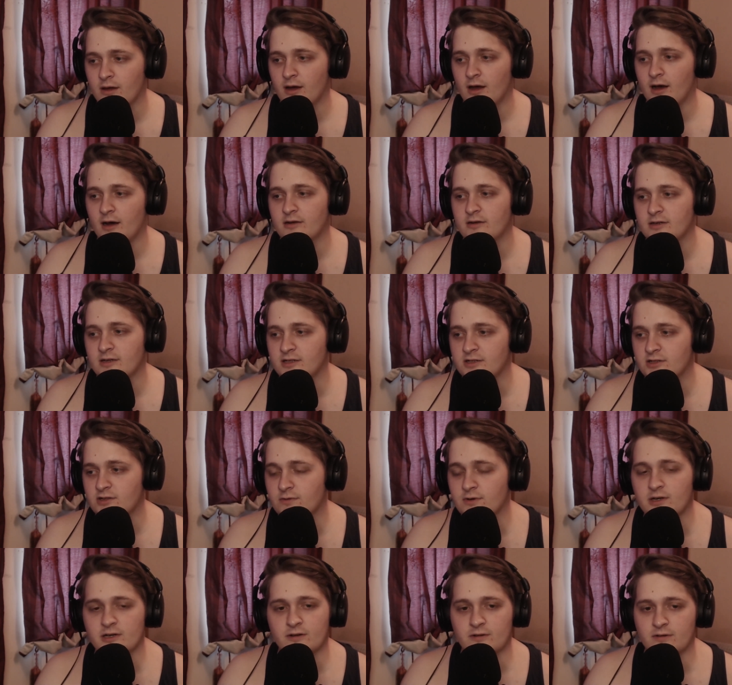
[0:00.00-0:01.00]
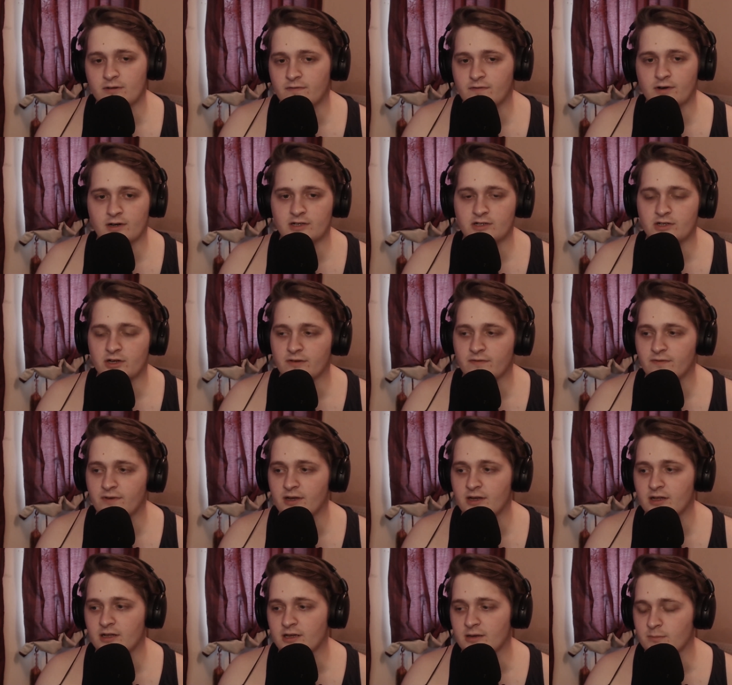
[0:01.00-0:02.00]
And it's quite a refreshing
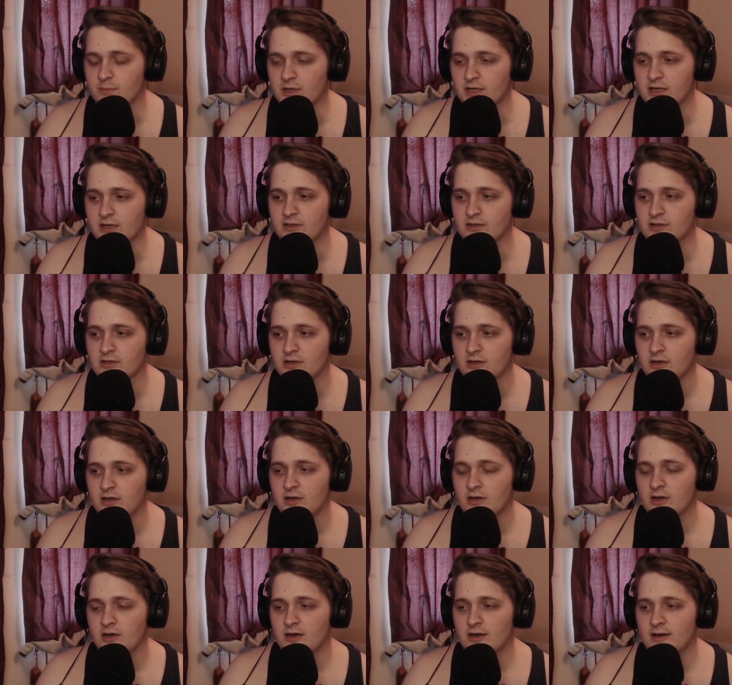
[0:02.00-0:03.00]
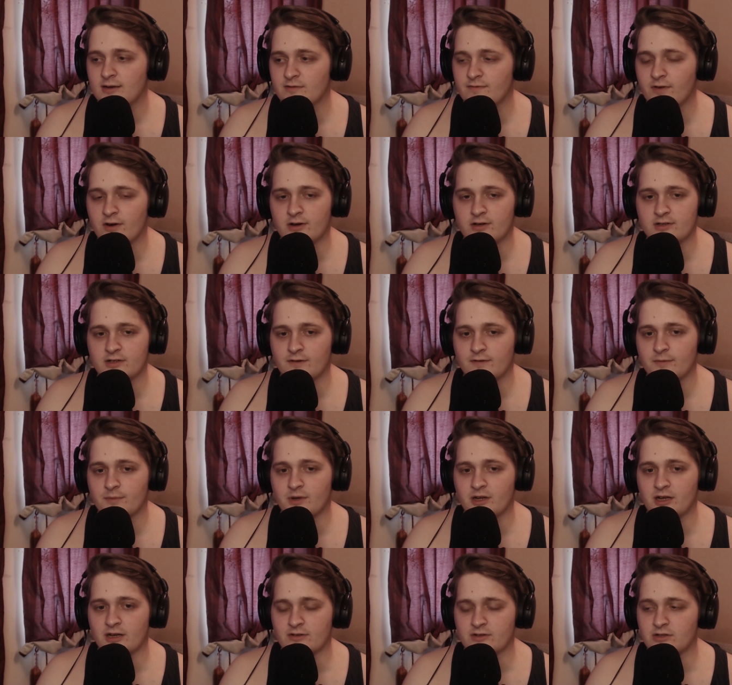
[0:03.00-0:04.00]
feeling, because as far as
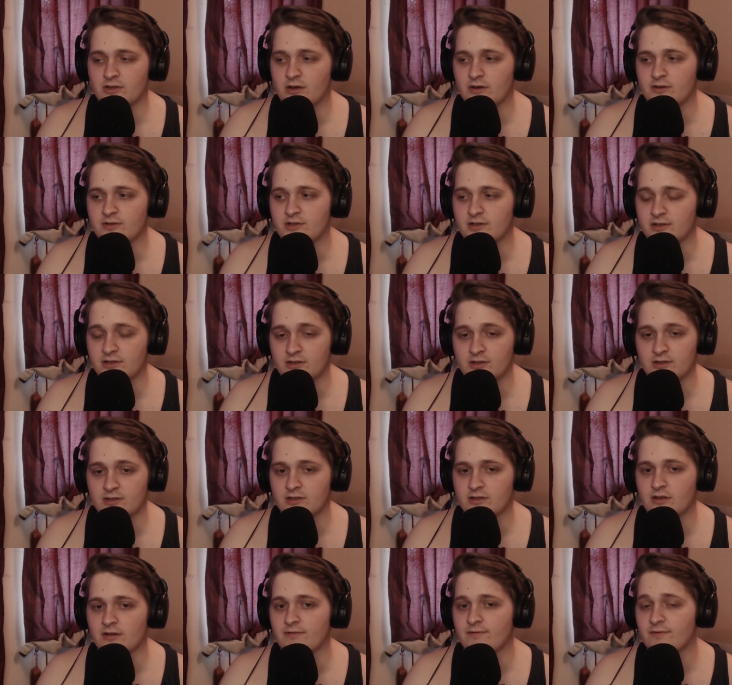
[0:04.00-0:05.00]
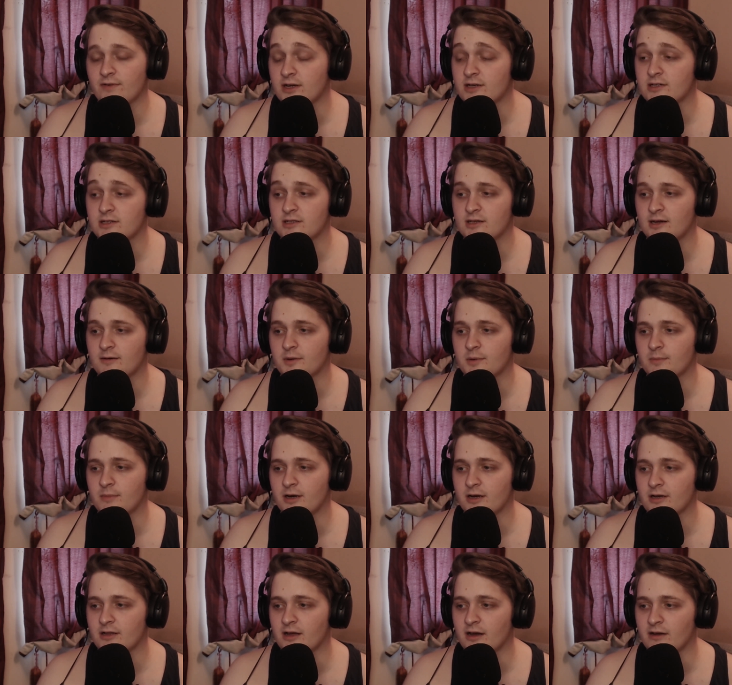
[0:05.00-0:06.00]
everybody else knows, this is the first time in
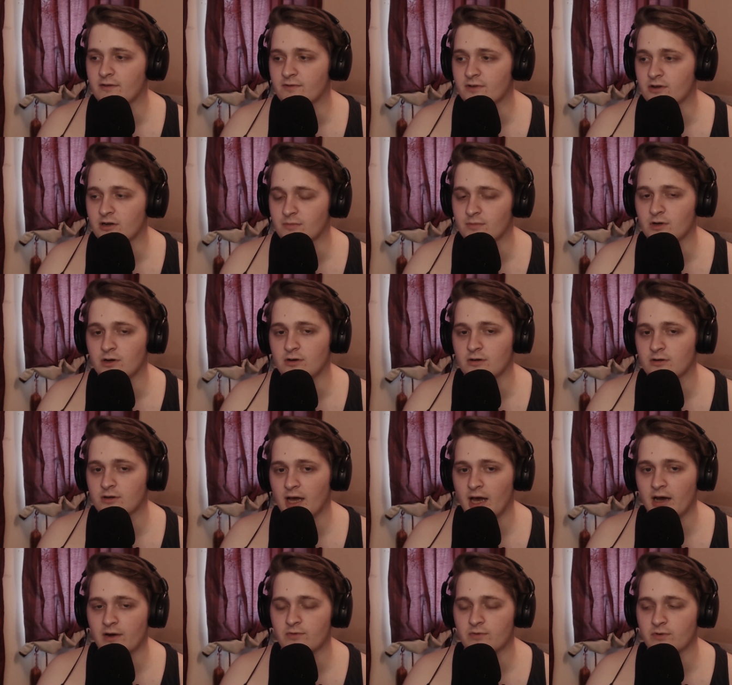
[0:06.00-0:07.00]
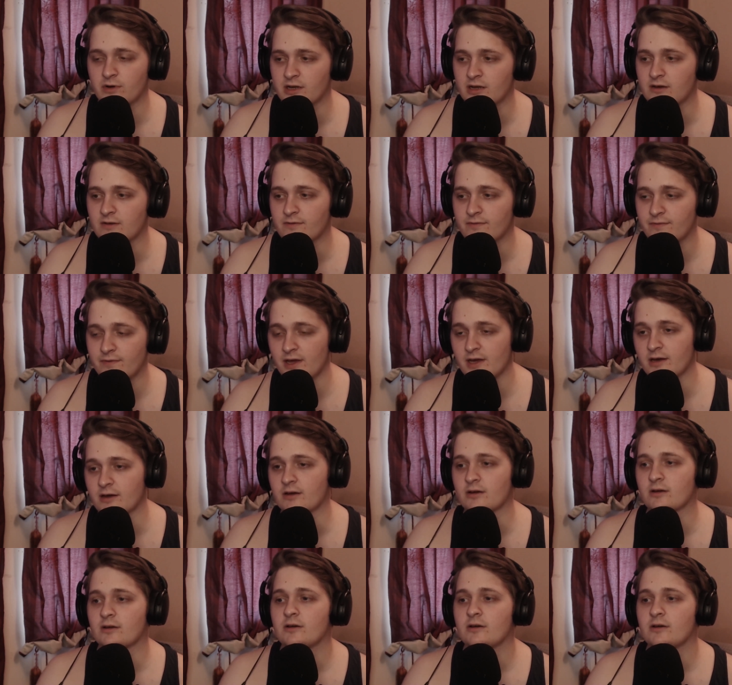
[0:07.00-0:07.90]
my life that I'm not cowering in fear